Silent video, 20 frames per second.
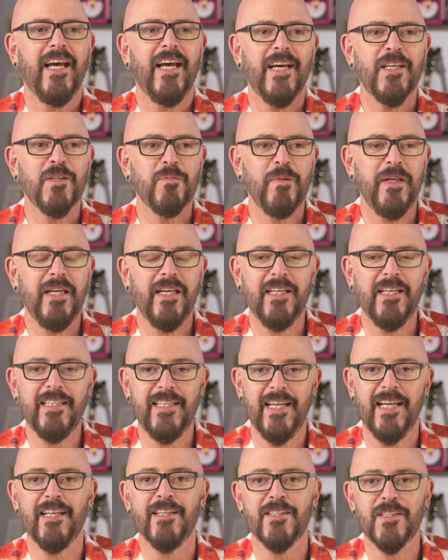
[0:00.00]
as being
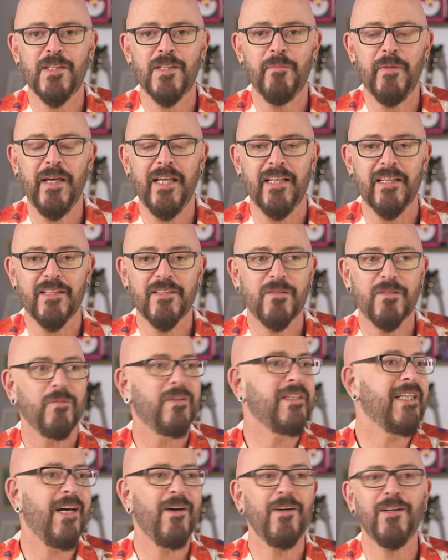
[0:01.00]
Dennis the Menace.
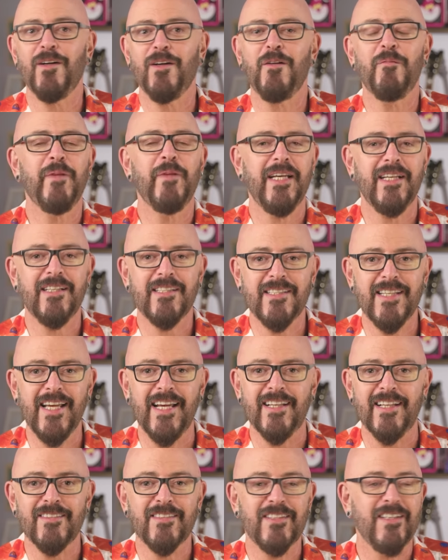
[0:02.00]
Well, now it all makes
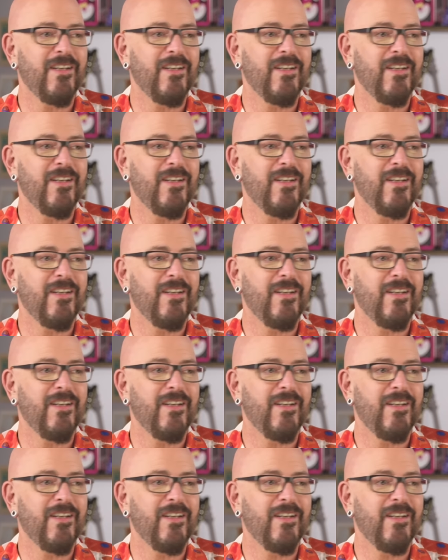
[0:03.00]
sense.